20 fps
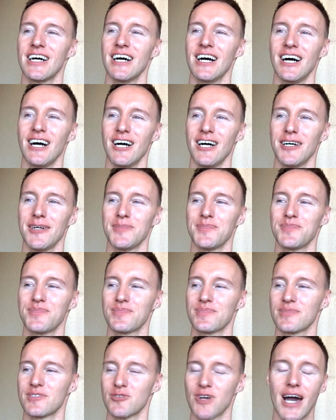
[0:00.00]

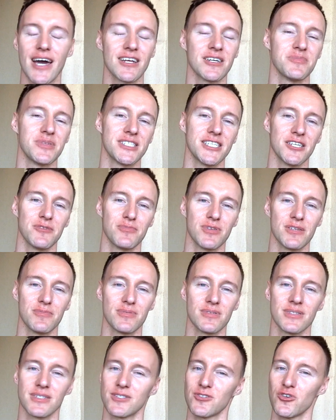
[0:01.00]
Try to imitate
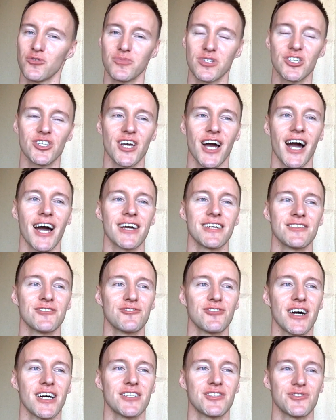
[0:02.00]
people and don't be shy and
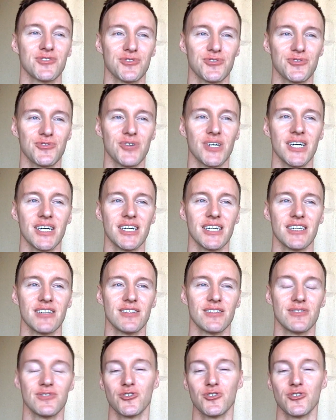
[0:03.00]
try to